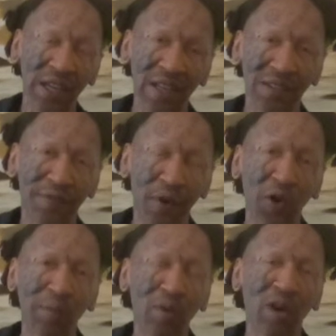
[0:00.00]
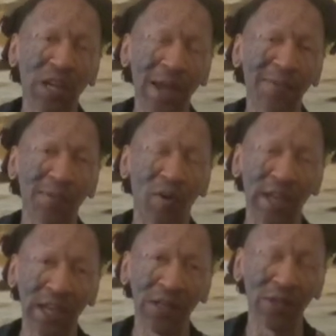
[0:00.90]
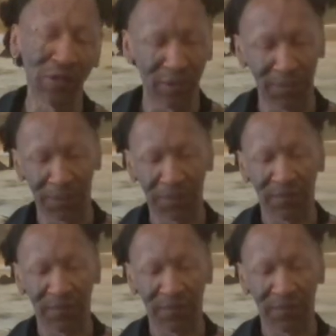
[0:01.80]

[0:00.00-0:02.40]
It has a foldable collapsible handle.